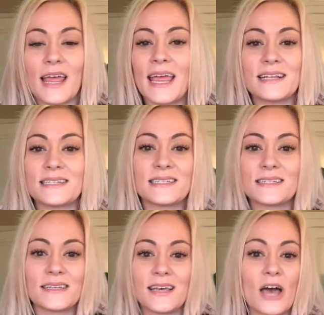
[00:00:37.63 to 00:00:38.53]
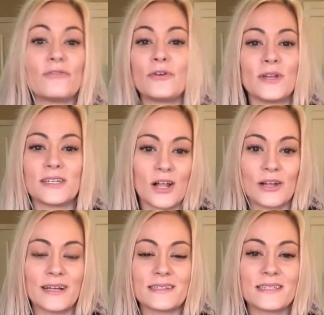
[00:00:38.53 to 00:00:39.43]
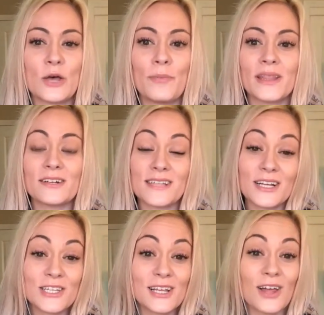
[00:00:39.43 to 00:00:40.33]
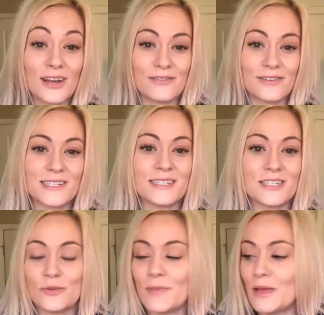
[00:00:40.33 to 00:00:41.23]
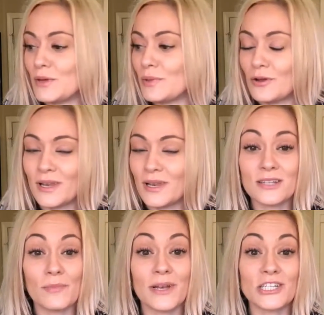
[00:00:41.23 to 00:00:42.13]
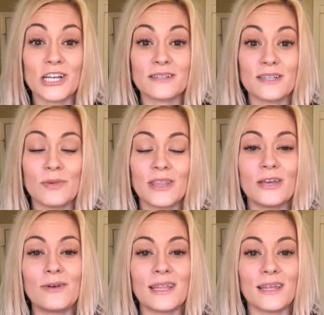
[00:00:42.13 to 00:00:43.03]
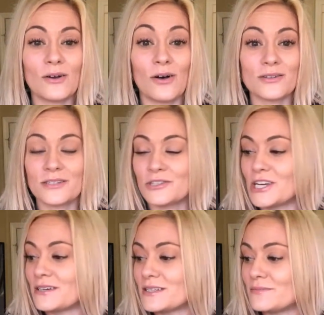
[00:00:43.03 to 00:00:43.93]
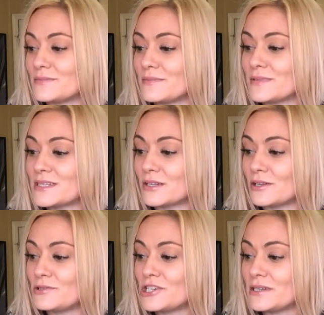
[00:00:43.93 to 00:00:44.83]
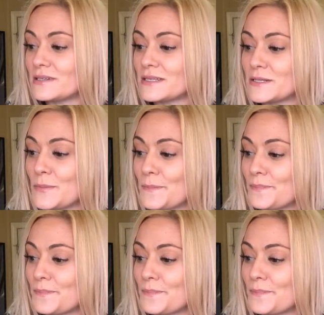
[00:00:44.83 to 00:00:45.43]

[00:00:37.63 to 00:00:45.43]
it's a food intolerance, but there's actually a lot of reasons you may be bloated. So I'm going to share some with you, and then I'll also share some solutions.